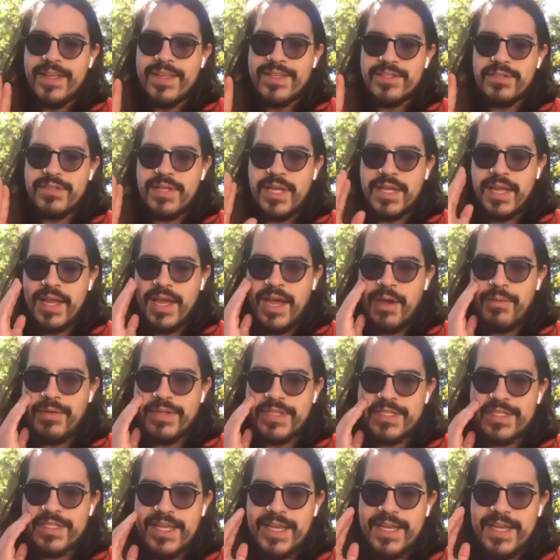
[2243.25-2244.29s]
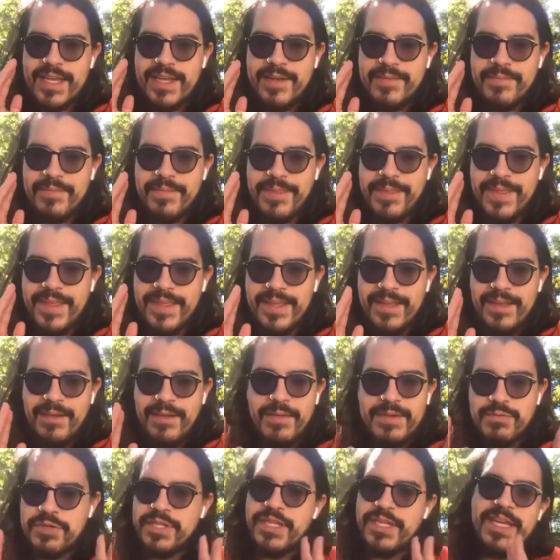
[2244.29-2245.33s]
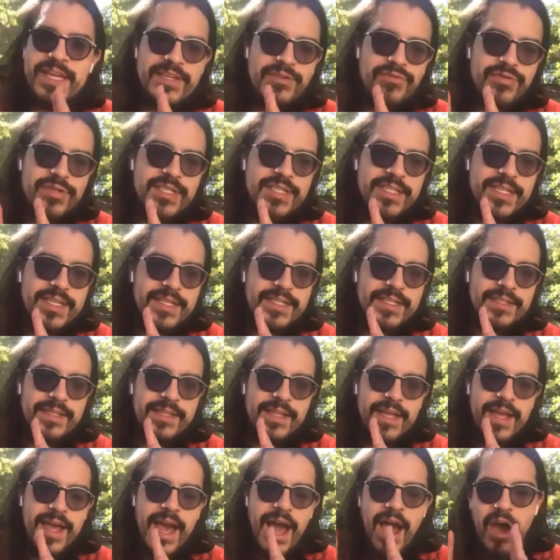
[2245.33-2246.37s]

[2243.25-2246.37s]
So like, I would say it was really interesting in like